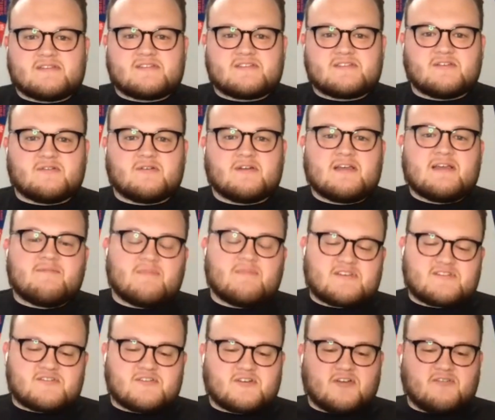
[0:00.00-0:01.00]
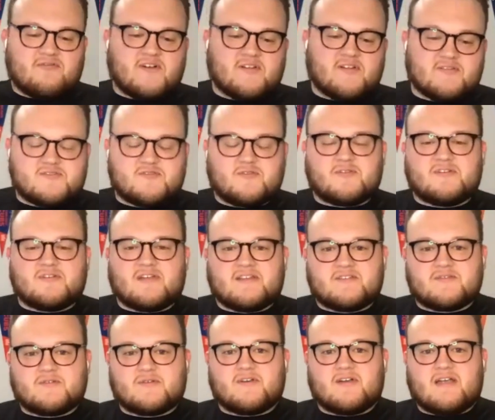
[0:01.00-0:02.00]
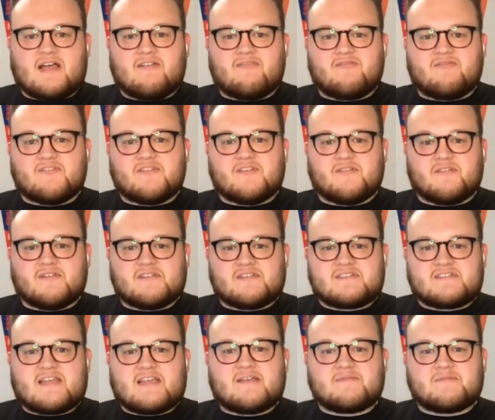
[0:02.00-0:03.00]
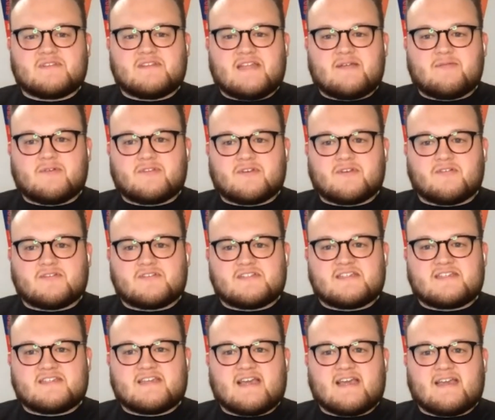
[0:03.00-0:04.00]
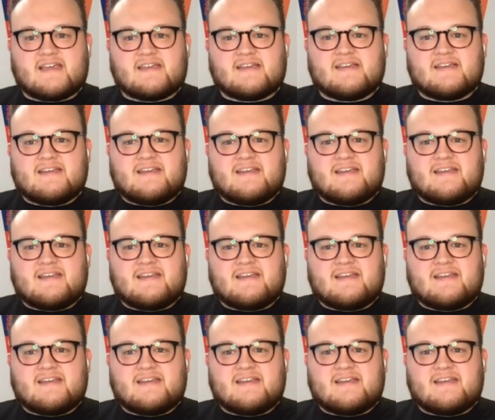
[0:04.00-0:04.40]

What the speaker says: So make sure to go follow Jordan on Twitter at Footnote and stay up to date with RTK.